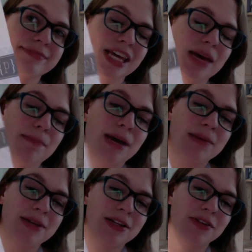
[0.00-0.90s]
Might be a
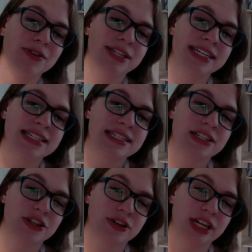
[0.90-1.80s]
little less
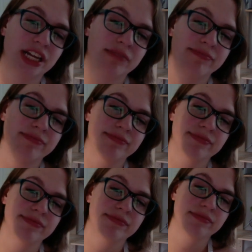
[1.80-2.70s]
sturdy.
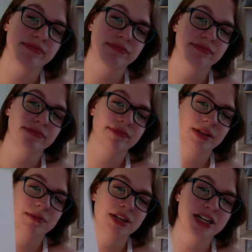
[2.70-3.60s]
I'm
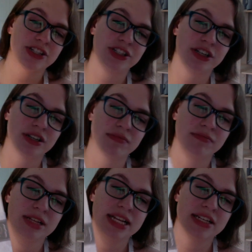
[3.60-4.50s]
not sure.
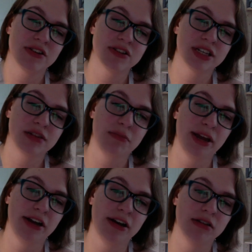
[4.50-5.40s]
It's hard to compare.